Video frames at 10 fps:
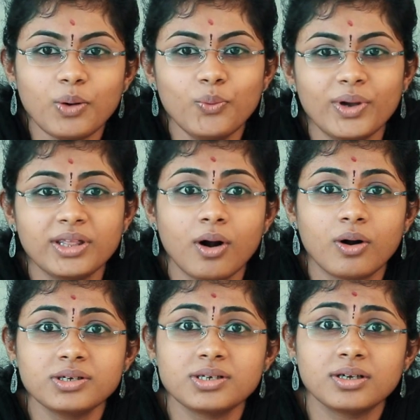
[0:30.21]
whether
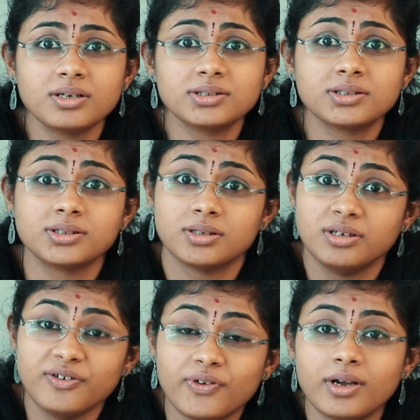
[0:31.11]
auditing is
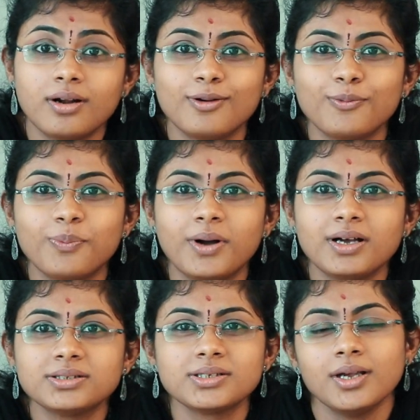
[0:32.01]
difficult to pass.